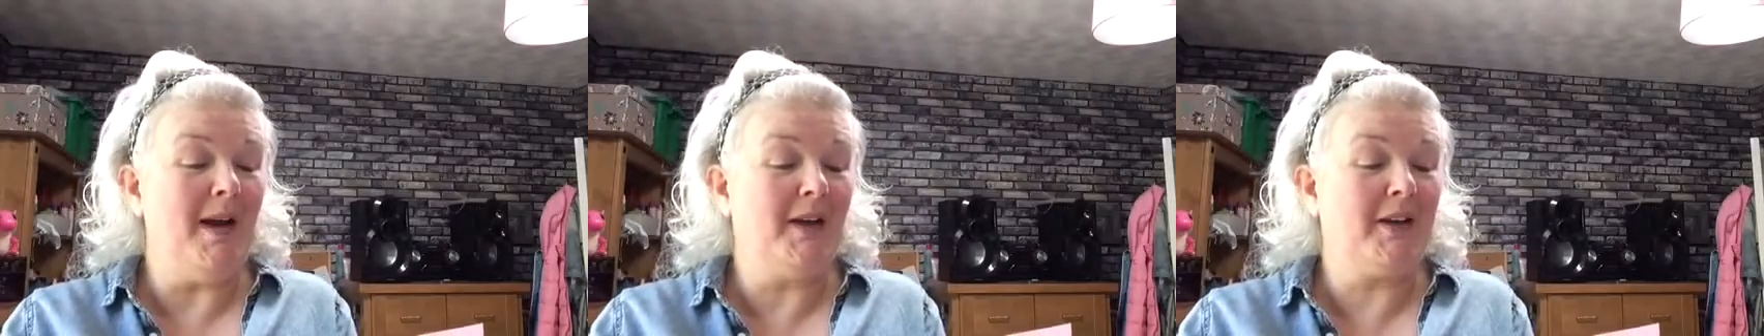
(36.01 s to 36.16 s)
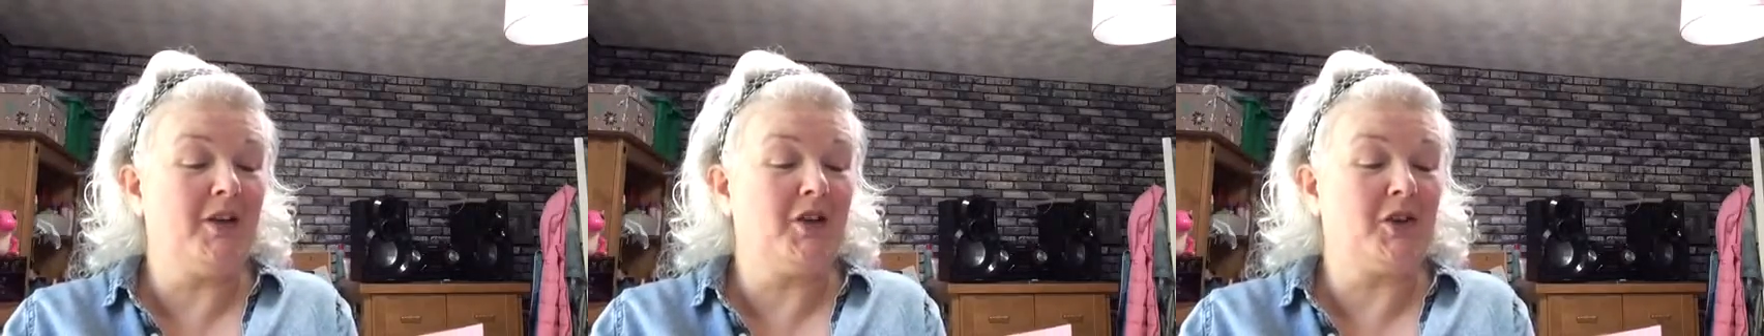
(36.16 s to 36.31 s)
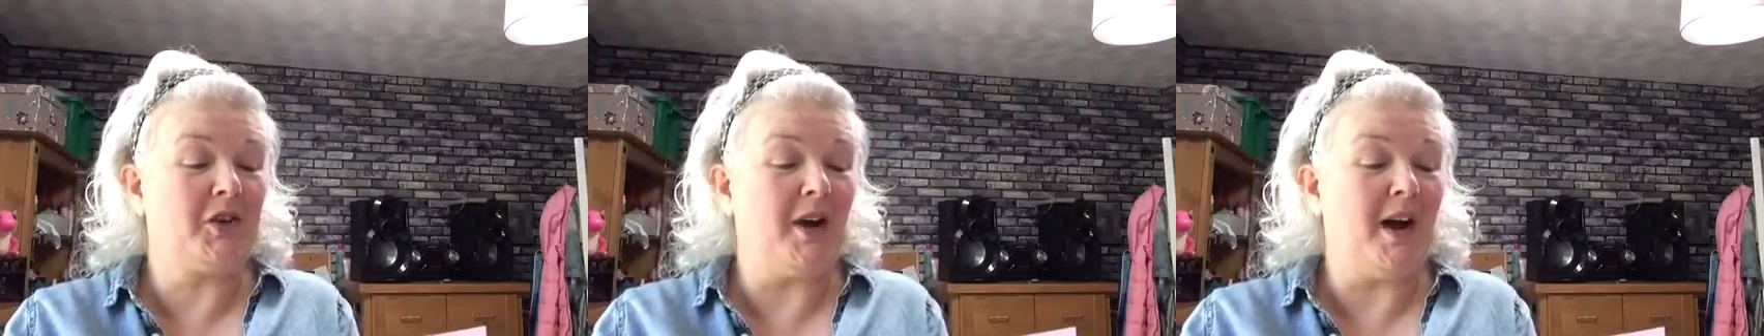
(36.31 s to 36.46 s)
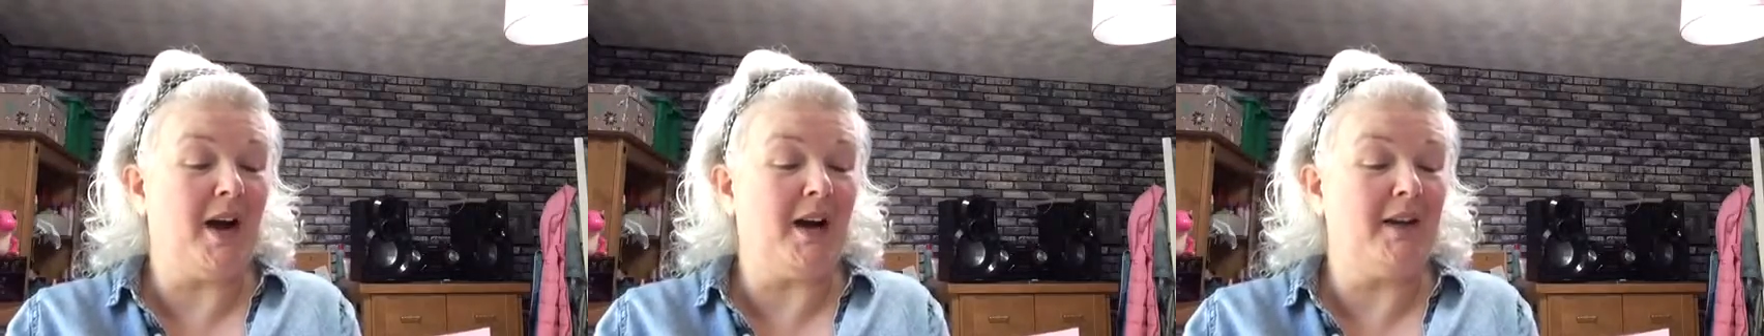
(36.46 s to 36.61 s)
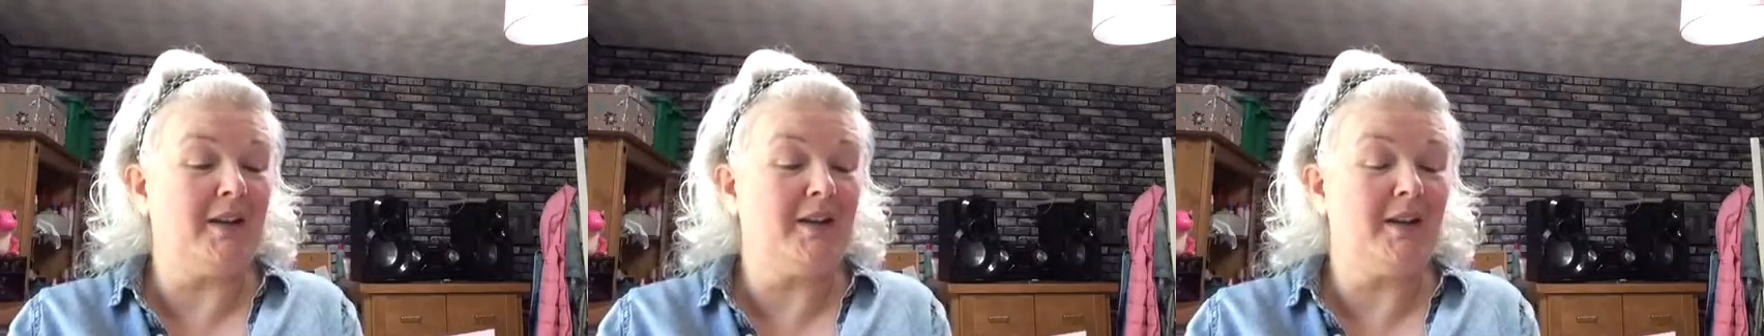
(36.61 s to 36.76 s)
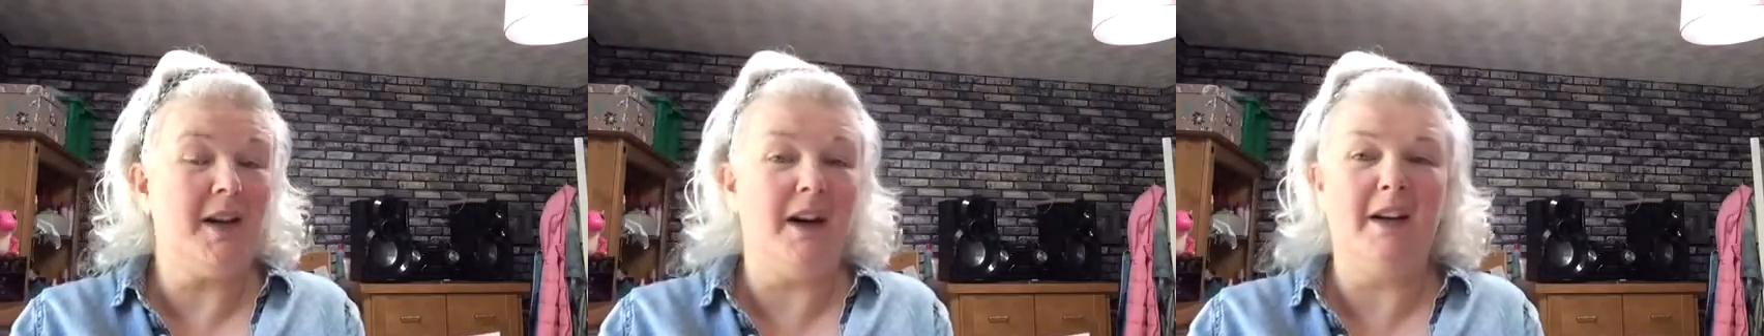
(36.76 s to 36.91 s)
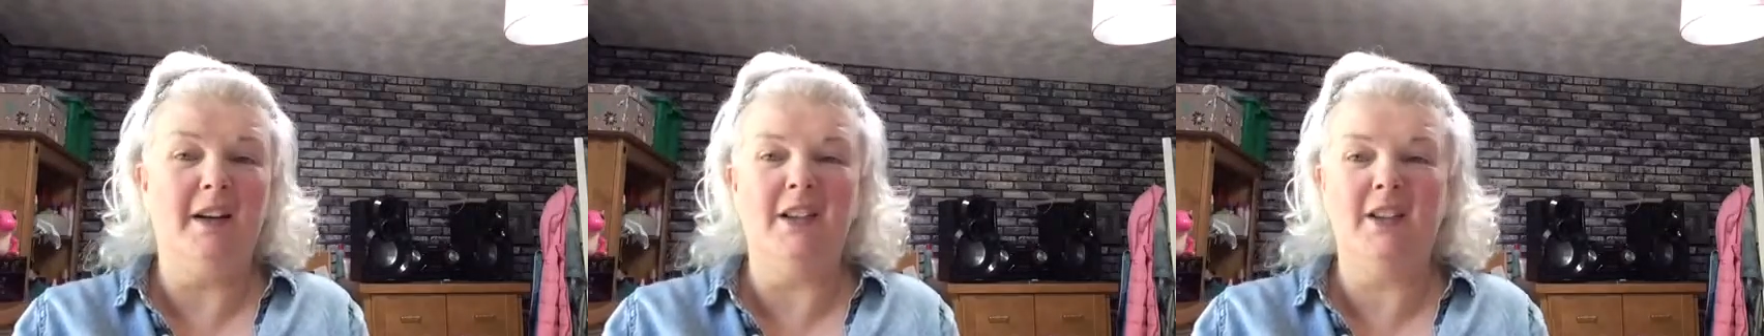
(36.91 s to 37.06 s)

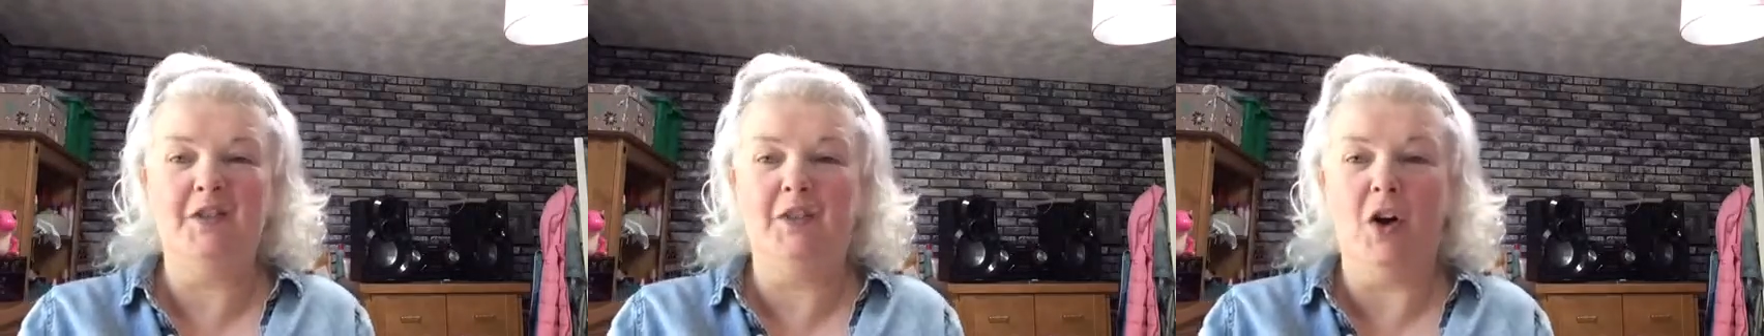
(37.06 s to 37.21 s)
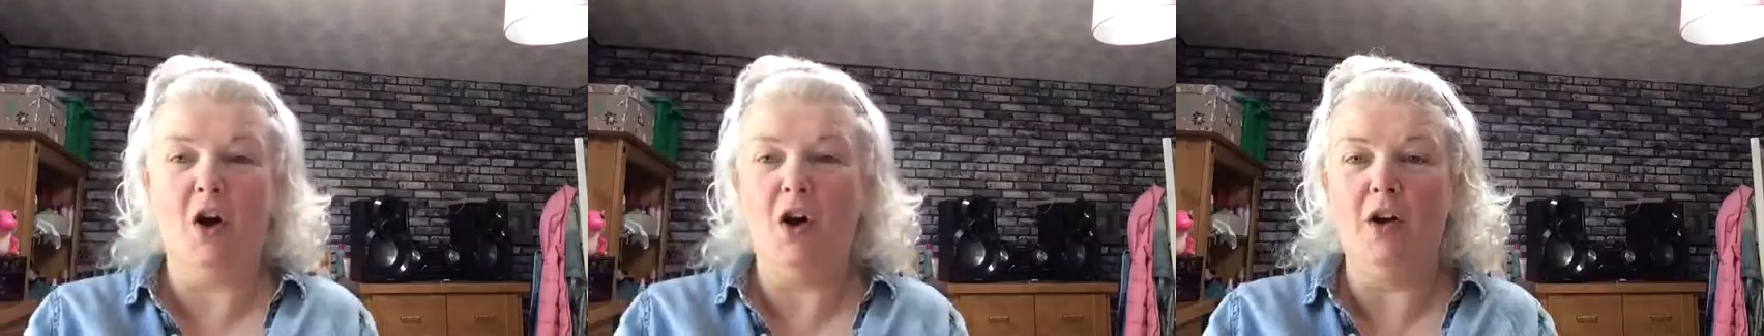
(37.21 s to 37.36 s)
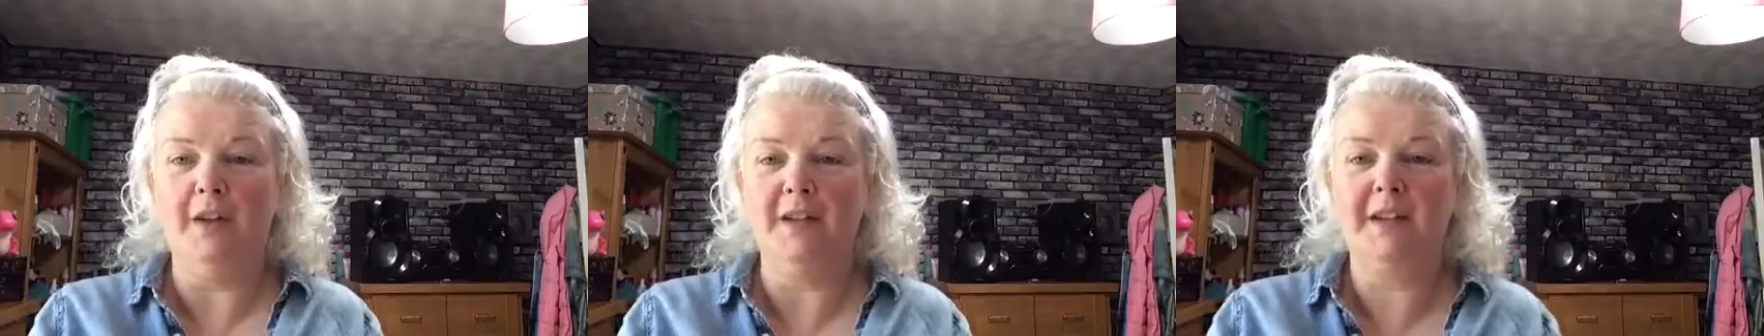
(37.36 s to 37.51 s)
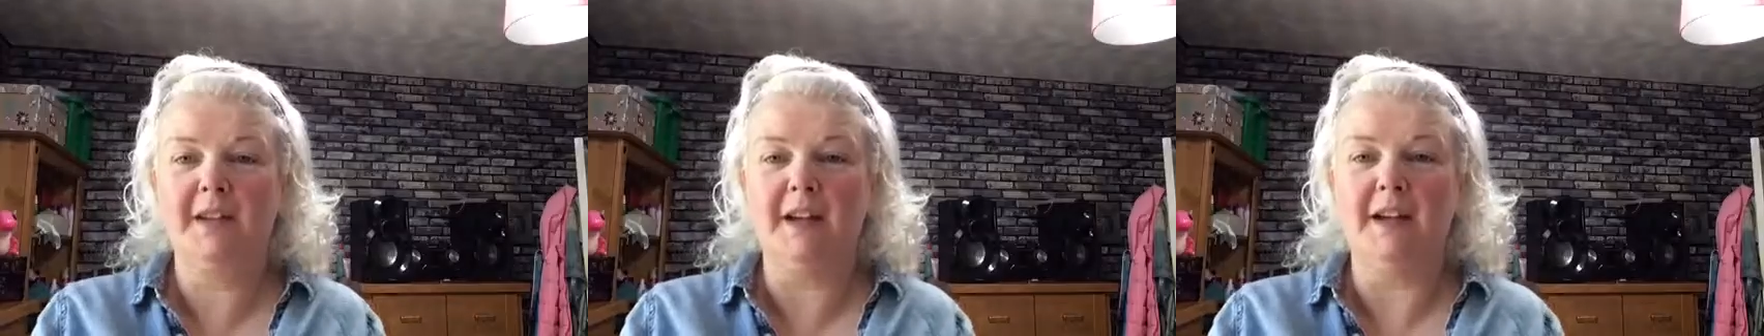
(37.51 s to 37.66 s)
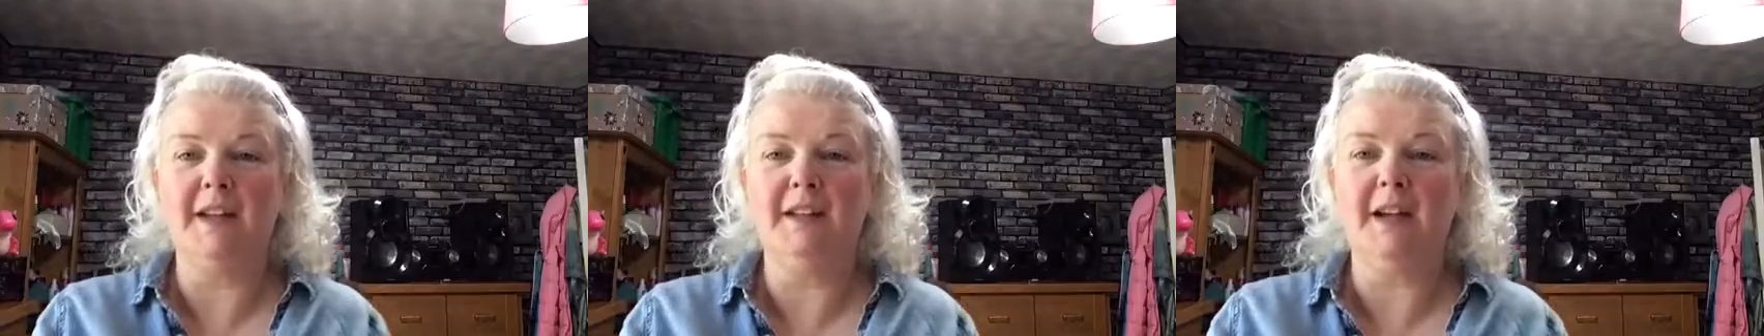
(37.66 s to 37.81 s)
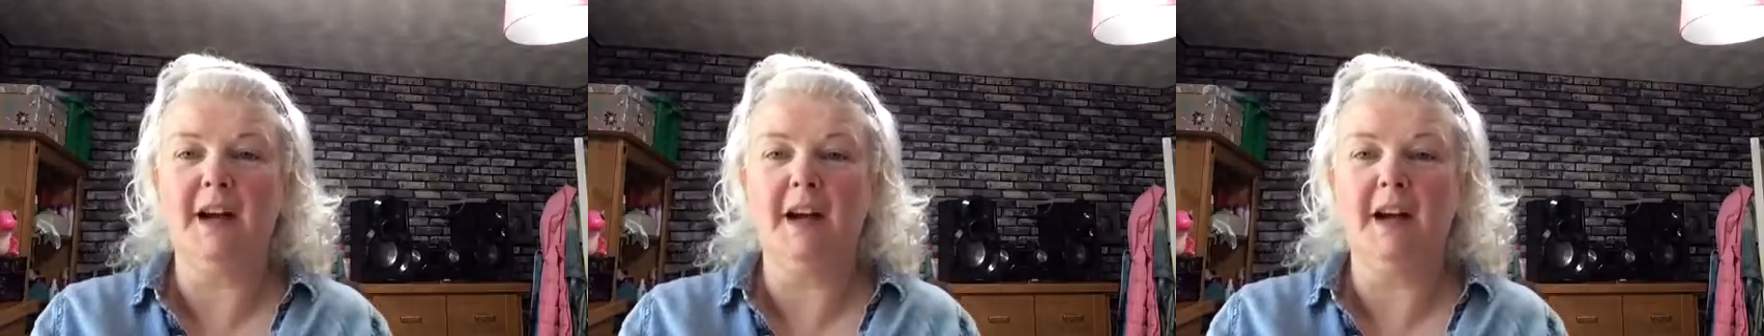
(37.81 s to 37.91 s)
extract and it's for all skin